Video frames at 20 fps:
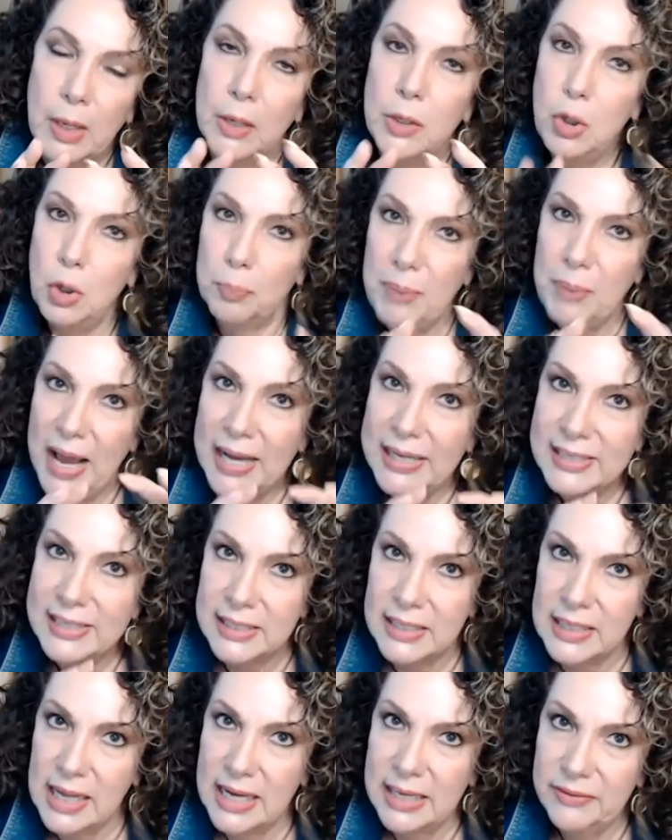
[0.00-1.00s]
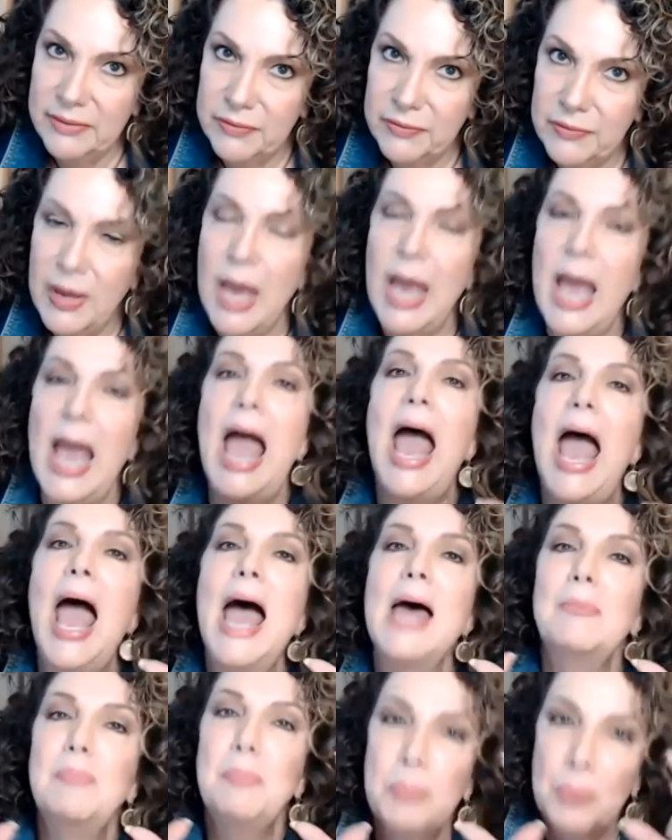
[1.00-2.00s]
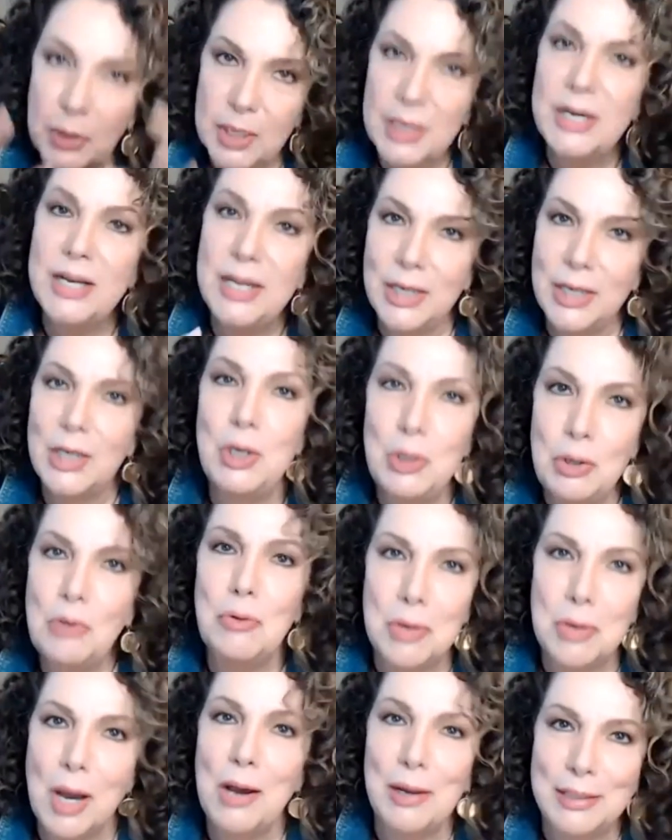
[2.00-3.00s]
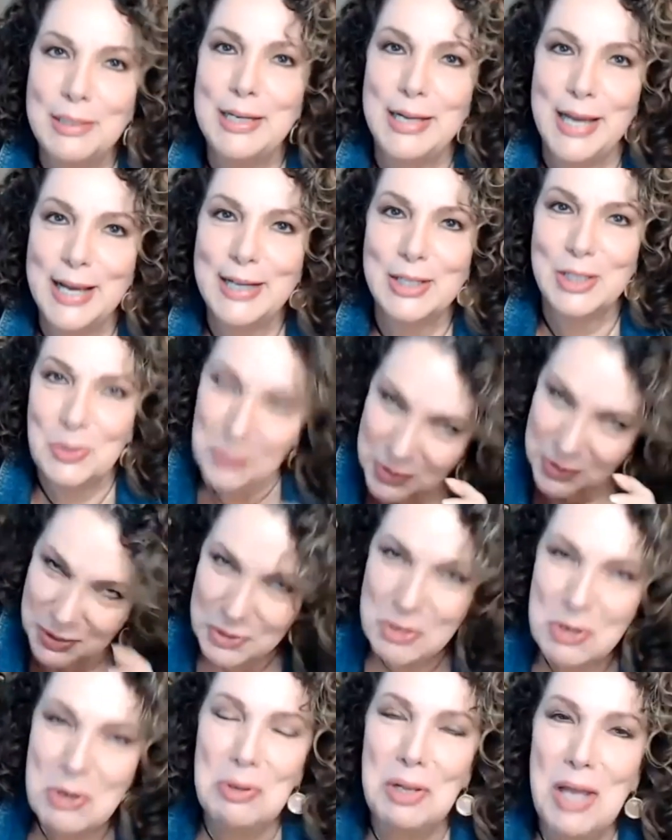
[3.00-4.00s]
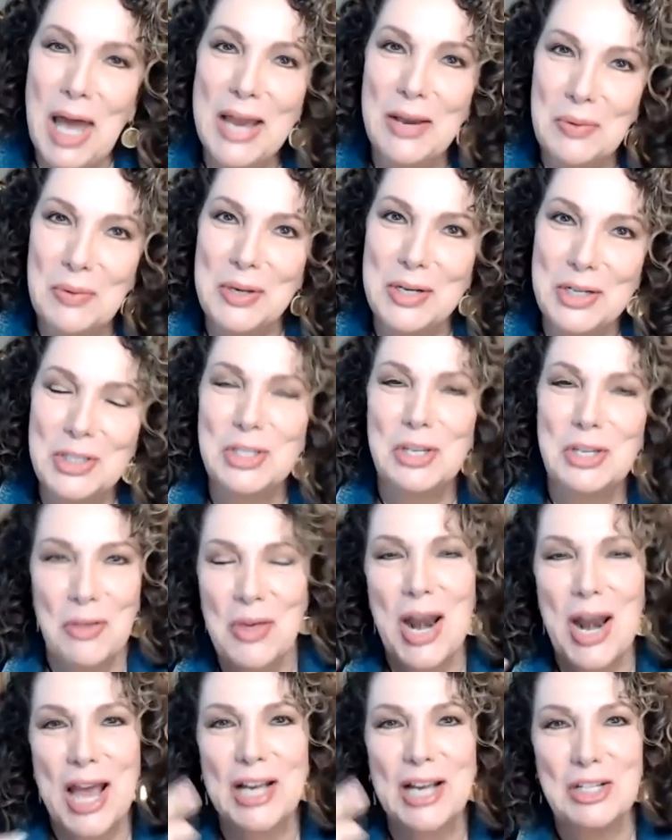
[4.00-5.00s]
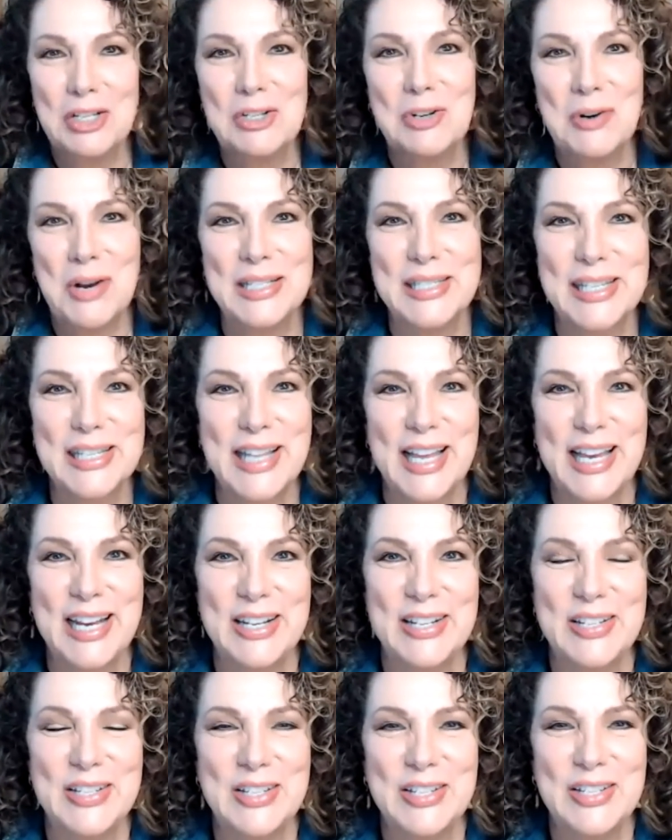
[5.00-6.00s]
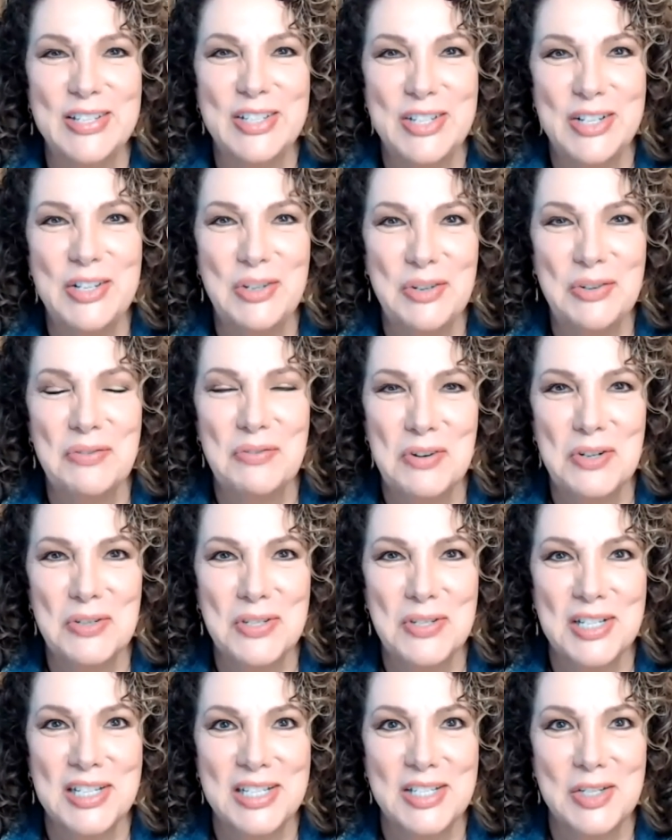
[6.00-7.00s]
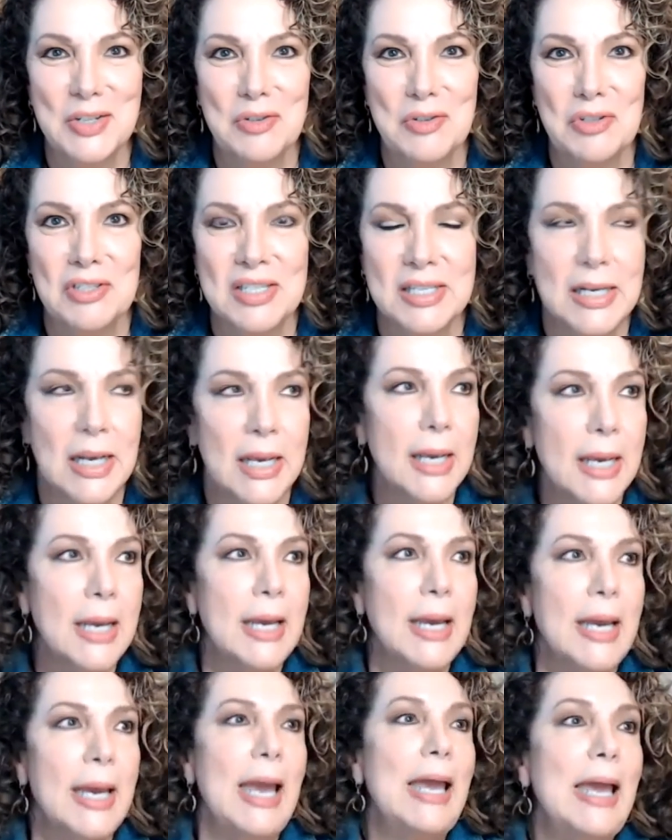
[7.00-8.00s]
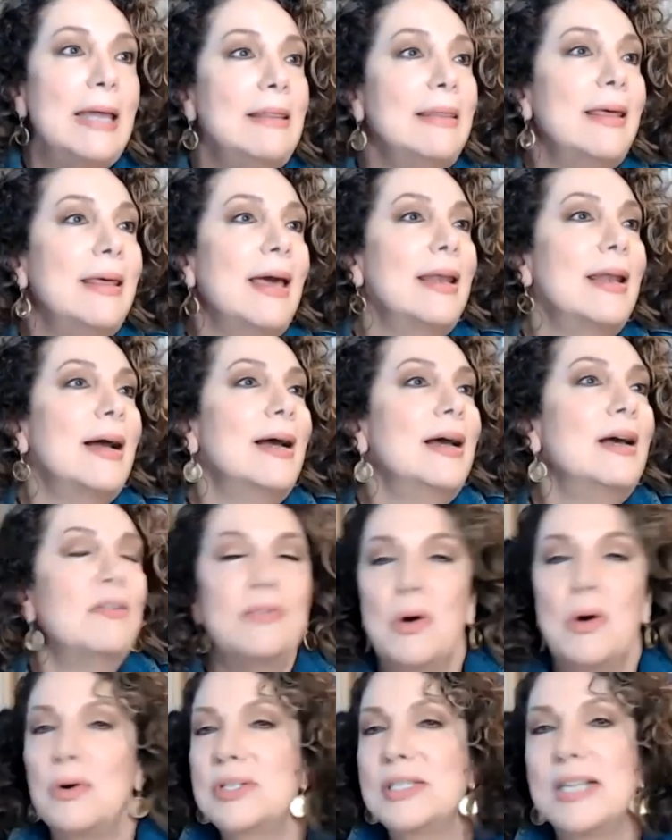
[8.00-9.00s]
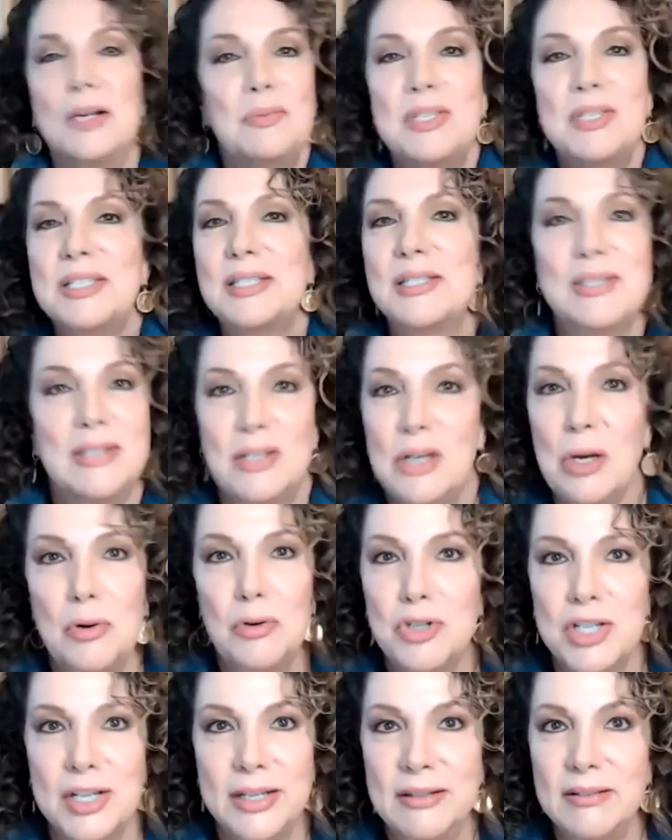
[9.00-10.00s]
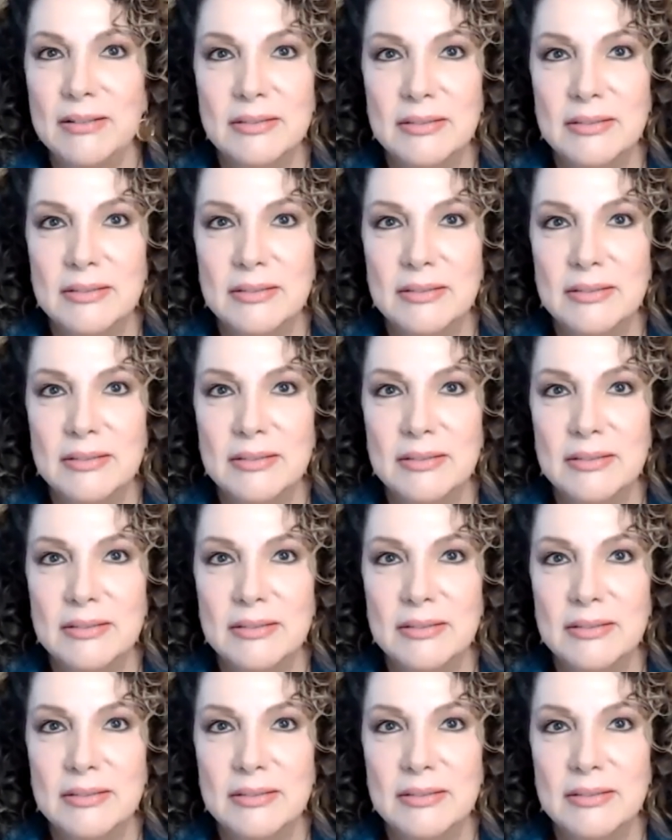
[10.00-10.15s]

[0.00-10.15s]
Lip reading: your past life and put it in a new context with new language so that I could translate it to university students. And then of course, I was coaching,